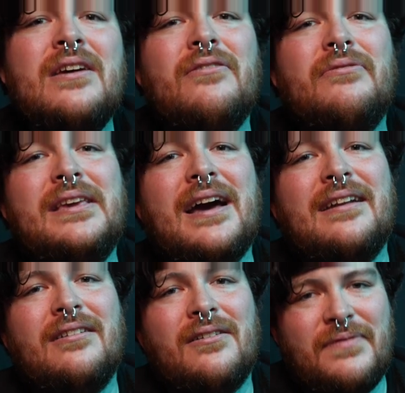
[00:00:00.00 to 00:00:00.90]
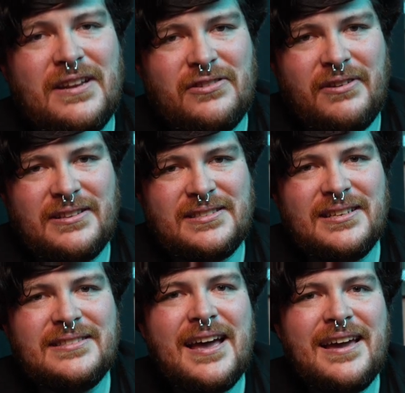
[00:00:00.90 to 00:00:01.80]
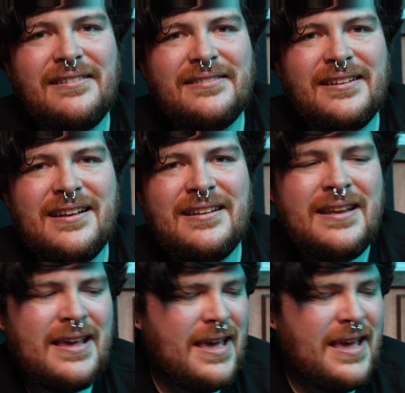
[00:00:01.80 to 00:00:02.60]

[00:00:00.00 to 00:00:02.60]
We got our Venezuelan Sun Tiger done.